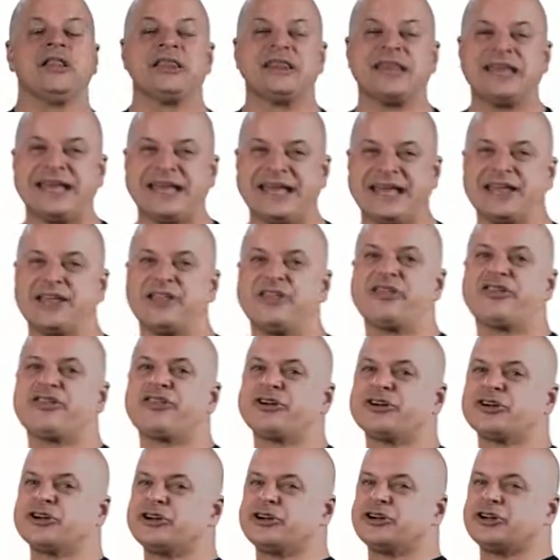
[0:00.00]
the
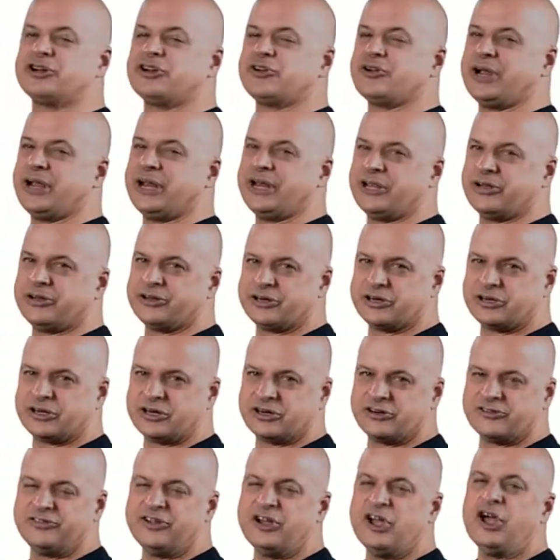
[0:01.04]
third cranial
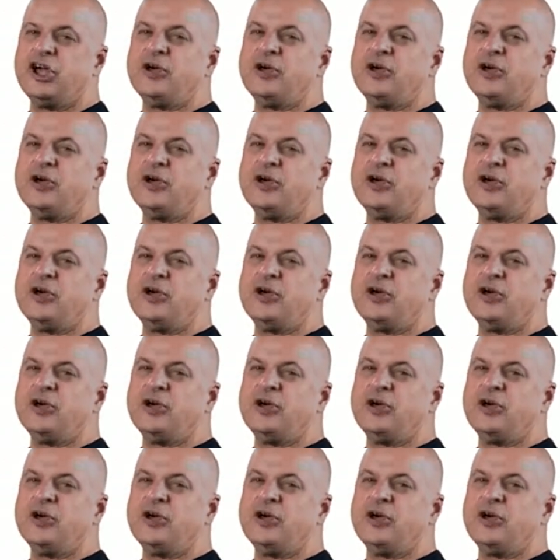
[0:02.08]
nerve,